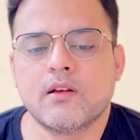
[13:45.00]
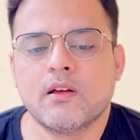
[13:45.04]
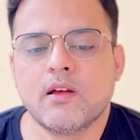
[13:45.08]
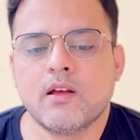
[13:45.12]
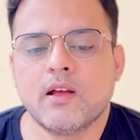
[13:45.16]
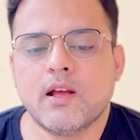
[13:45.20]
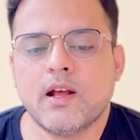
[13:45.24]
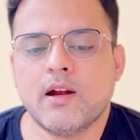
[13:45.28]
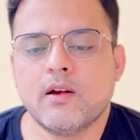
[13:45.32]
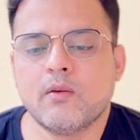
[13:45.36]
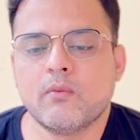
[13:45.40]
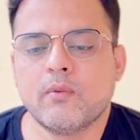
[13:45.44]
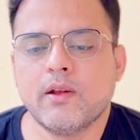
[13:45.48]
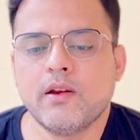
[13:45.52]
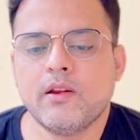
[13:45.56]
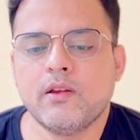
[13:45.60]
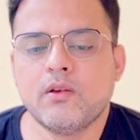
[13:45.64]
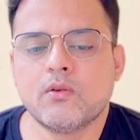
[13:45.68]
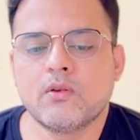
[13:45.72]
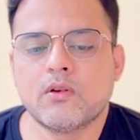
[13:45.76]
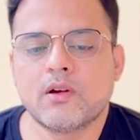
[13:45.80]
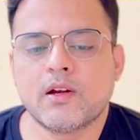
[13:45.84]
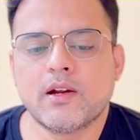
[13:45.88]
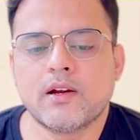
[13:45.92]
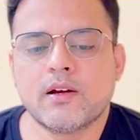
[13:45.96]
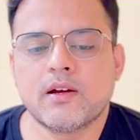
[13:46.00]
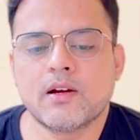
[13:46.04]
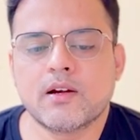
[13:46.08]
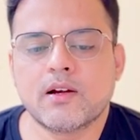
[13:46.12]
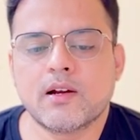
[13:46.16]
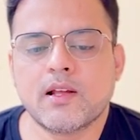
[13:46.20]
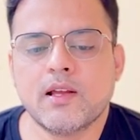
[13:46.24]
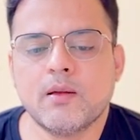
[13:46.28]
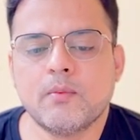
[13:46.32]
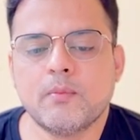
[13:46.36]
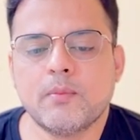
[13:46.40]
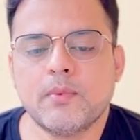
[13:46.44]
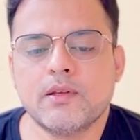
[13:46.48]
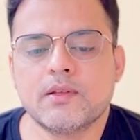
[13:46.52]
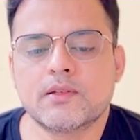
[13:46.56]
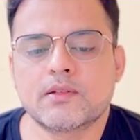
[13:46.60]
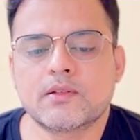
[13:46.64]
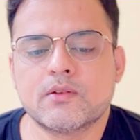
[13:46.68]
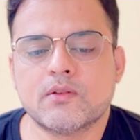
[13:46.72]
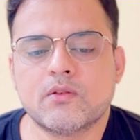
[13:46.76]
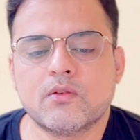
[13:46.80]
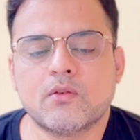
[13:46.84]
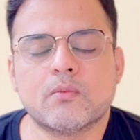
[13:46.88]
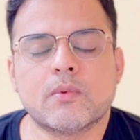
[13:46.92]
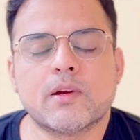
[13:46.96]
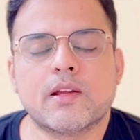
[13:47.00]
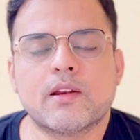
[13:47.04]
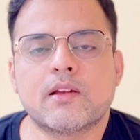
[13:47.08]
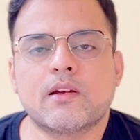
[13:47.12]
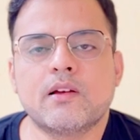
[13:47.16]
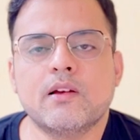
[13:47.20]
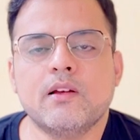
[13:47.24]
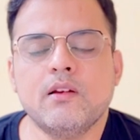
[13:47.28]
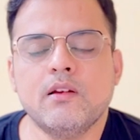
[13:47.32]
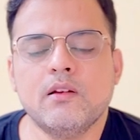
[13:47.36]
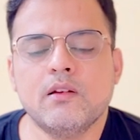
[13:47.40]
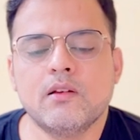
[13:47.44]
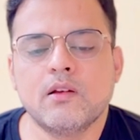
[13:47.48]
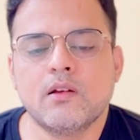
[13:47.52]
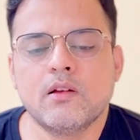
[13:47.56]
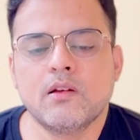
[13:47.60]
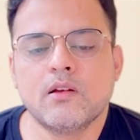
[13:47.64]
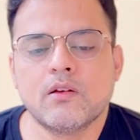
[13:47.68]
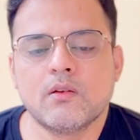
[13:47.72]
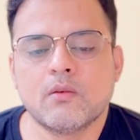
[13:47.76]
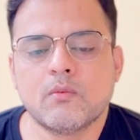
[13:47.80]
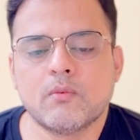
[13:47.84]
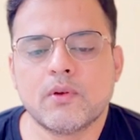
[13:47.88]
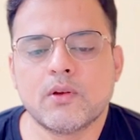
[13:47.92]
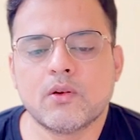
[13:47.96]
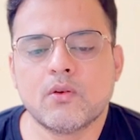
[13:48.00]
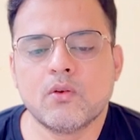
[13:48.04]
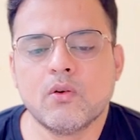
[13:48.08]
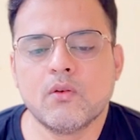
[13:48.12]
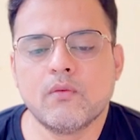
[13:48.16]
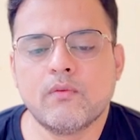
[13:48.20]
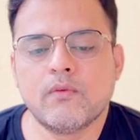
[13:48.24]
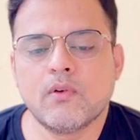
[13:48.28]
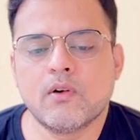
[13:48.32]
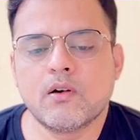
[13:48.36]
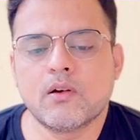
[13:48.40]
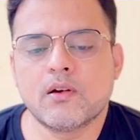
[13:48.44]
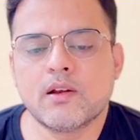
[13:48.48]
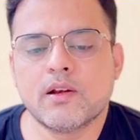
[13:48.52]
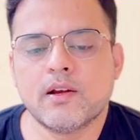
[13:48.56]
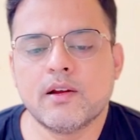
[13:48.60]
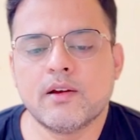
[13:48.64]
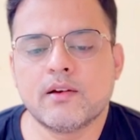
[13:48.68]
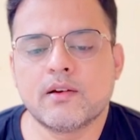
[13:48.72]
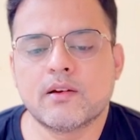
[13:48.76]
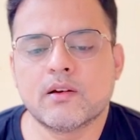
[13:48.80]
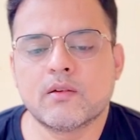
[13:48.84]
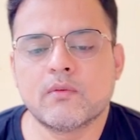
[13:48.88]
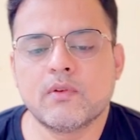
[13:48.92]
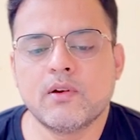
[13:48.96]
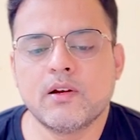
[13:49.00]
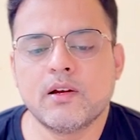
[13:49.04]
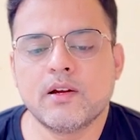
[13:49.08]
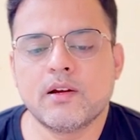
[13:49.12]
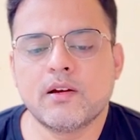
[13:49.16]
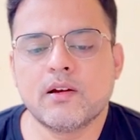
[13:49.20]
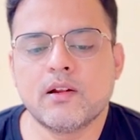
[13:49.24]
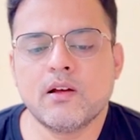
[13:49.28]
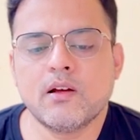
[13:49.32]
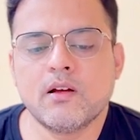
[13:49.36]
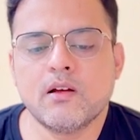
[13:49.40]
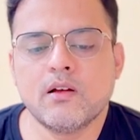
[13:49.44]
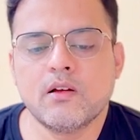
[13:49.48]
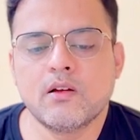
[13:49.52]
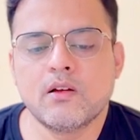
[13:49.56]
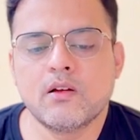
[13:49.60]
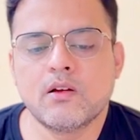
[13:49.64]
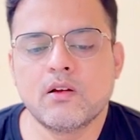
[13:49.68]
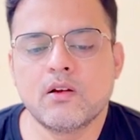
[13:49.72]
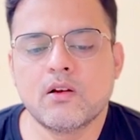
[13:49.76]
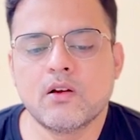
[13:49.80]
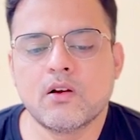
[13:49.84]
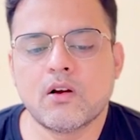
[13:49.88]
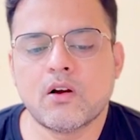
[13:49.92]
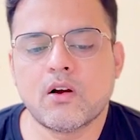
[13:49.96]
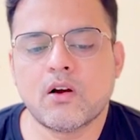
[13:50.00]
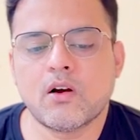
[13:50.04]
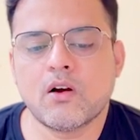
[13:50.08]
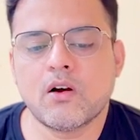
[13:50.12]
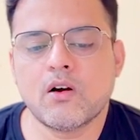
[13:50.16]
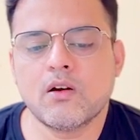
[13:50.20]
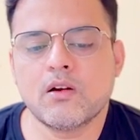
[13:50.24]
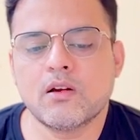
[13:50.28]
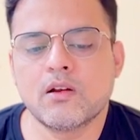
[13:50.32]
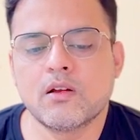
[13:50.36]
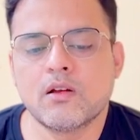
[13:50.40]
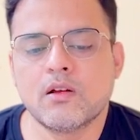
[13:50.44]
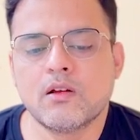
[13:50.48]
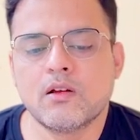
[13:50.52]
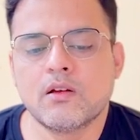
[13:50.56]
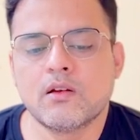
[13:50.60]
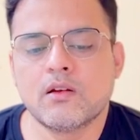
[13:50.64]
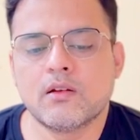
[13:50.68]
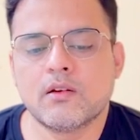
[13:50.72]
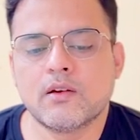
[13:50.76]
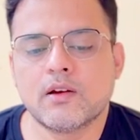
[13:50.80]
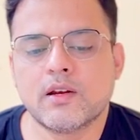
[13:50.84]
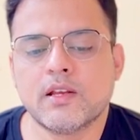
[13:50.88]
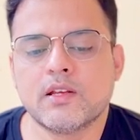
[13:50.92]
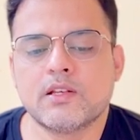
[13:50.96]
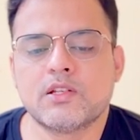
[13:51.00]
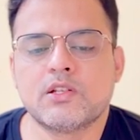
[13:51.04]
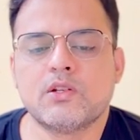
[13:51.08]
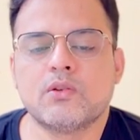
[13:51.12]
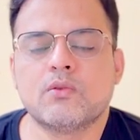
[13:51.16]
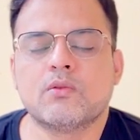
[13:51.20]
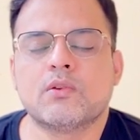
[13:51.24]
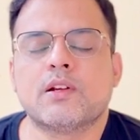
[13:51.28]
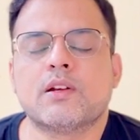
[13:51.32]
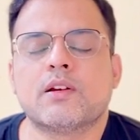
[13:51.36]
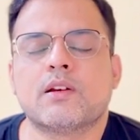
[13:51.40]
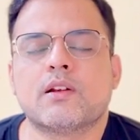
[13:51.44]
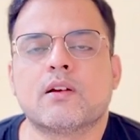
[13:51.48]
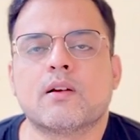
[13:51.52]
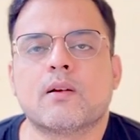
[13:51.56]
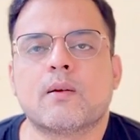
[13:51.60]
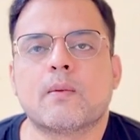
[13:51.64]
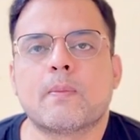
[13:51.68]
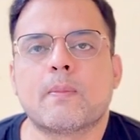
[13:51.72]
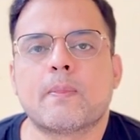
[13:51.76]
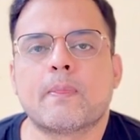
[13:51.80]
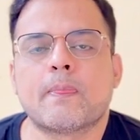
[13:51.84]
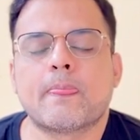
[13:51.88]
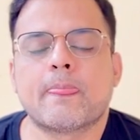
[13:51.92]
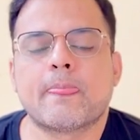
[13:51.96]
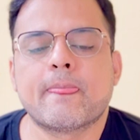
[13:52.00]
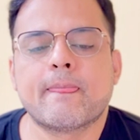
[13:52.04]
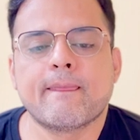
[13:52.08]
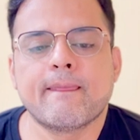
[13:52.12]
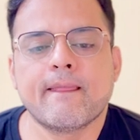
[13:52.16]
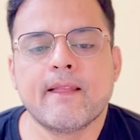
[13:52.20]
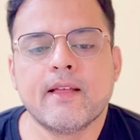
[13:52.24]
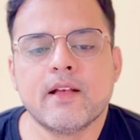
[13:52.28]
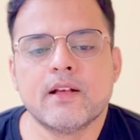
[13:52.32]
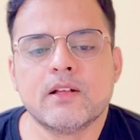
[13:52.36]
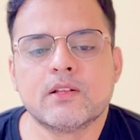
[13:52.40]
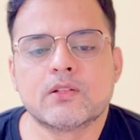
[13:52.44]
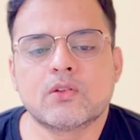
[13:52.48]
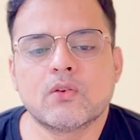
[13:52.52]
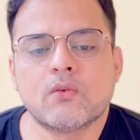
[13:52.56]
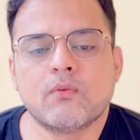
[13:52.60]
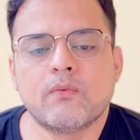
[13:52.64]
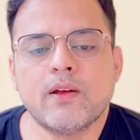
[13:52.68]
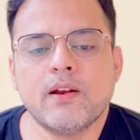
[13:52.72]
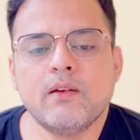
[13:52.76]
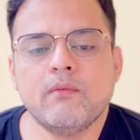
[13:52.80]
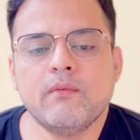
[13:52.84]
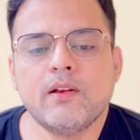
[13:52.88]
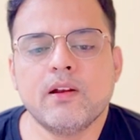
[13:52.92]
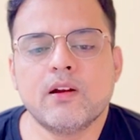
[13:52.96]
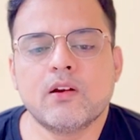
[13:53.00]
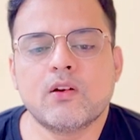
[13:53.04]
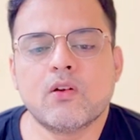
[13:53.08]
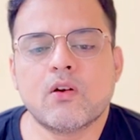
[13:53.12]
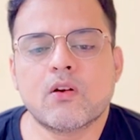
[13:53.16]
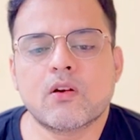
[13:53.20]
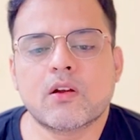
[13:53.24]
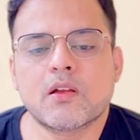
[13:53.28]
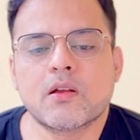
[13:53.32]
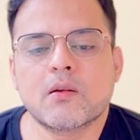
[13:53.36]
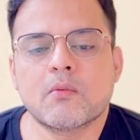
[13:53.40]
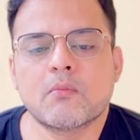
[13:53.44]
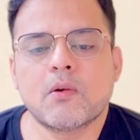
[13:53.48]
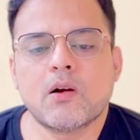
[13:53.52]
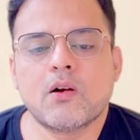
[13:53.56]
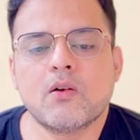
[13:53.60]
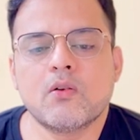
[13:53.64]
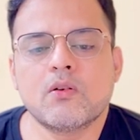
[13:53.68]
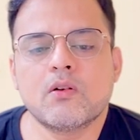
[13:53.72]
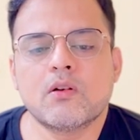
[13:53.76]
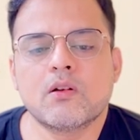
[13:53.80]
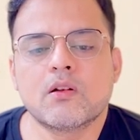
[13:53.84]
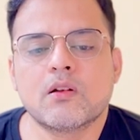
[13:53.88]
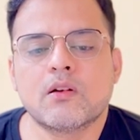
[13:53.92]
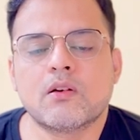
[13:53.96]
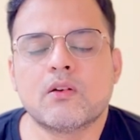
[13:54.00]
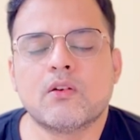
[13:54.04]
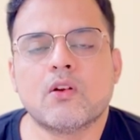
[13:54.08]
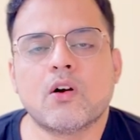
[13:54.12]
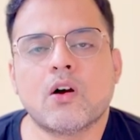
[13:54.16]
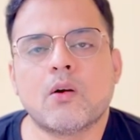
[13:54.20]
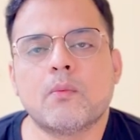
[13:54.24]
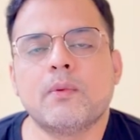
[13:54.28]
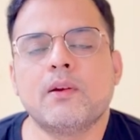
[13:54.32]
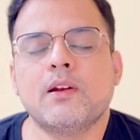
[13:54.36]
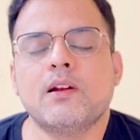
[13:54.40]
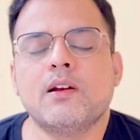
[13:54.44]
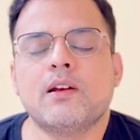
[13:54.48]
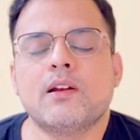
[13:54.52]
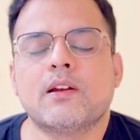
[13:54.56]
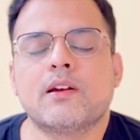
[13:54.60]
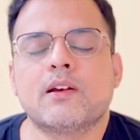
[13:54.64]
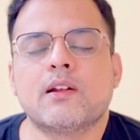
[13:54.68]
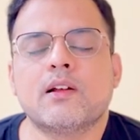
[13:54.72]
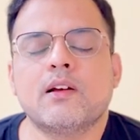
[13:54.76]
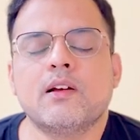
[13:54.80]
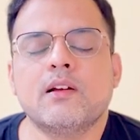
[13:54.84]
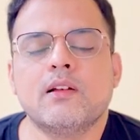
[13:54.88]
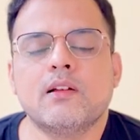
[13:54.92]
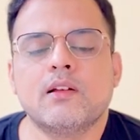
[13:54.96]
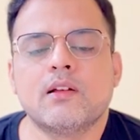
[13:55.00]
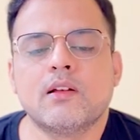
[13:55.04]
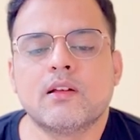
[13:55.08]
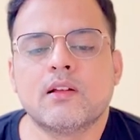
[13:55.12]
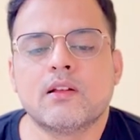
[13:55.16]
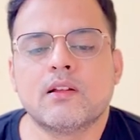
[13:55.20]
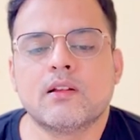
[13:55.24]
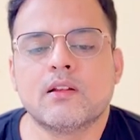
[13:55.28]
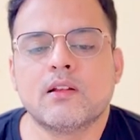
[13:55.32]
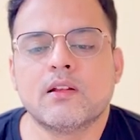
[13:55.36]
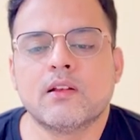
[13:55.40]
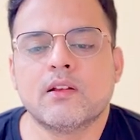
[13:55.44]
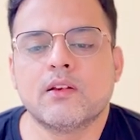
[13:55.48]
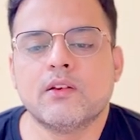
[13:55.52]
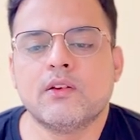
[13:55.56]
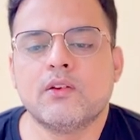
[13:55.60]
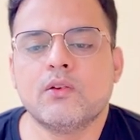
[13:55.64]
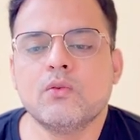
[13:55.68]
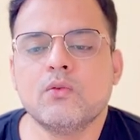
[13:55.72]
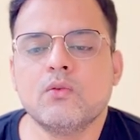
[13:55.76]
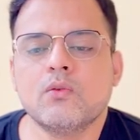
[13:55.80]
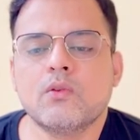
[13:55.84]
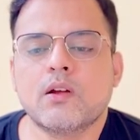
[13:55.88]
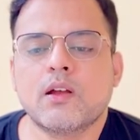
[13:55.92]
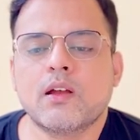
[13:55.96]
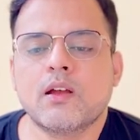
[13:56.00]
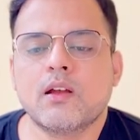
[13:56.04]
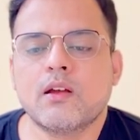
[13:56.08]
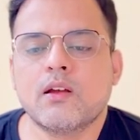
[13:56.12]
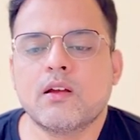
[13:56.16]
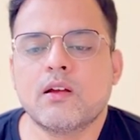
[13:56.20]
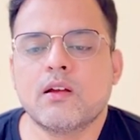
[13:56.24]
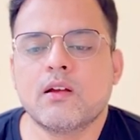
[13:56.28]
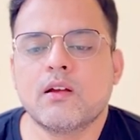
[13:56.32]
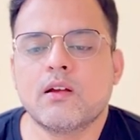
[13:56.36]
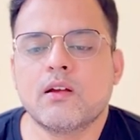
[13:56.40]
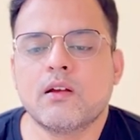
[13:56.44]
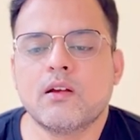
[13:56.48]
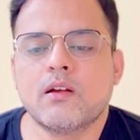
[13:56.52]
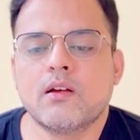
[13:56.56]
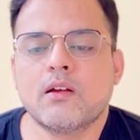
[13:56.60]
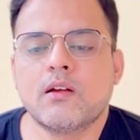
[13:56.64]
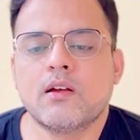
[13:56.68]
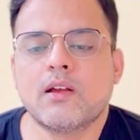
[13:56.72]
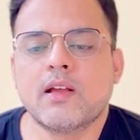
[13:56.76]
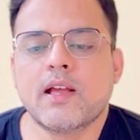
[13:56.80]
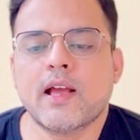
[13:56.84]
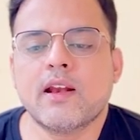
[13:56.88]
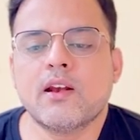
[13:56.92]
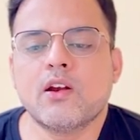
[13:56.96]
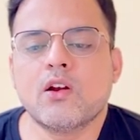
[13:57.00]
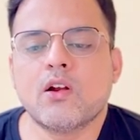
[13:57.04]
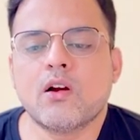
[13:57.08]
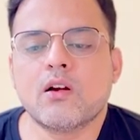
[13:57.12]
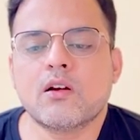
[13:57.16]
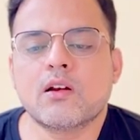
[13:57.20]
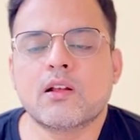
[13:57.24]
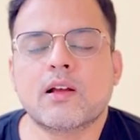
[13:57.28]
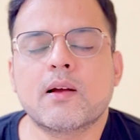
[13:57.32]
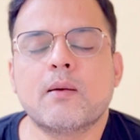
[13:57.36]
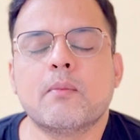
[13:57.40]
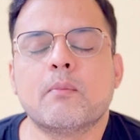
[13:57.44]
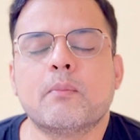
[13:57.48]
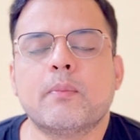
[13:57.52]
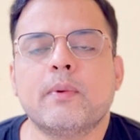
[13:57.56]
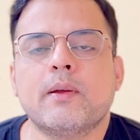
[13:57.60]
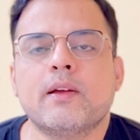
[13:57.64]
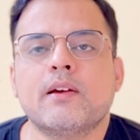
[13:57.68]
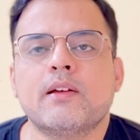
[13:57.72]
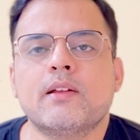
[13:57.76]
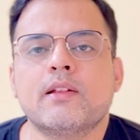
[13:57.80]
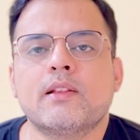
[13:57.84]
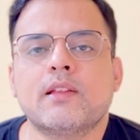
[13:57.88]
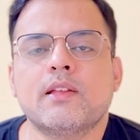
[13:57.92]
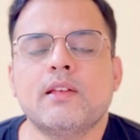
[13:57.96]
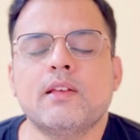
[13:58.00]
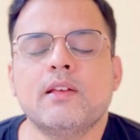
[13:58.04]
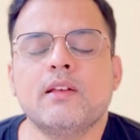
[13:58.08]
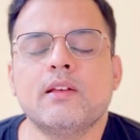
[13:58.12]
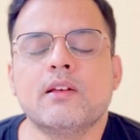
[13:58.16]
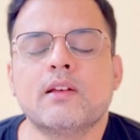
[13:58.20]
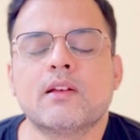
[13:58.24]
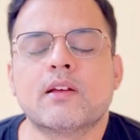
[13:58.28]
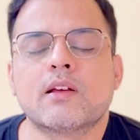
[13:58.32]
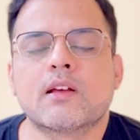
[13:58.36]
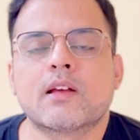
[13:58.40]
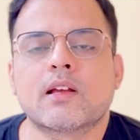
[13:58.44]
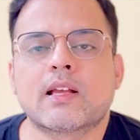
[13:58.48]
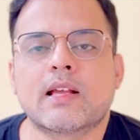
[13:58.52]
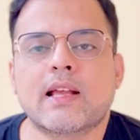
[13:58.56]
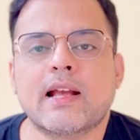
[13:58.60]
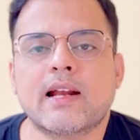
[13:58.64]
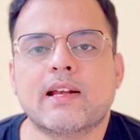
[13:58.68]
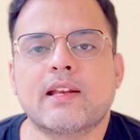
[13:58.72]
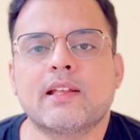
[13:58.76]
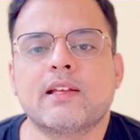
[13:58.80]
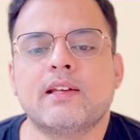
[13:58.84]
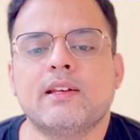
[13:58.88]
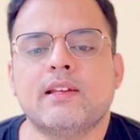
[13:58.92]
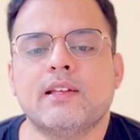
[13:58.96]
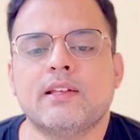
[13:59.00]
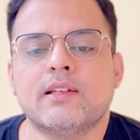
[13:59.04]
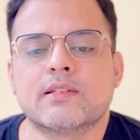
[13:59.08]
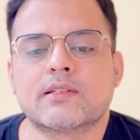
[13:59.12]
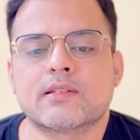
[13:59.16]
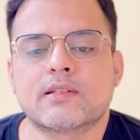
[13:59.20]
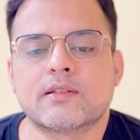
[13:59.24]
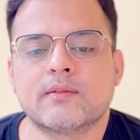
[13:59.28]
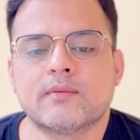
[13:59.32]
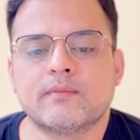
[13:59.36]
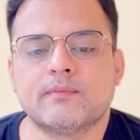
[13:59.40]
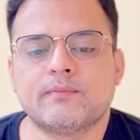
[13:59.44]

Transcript: And when your data type is numerical, we go for interval data or ratio data. So when we are talking about nominal data, you cannot compare the categories.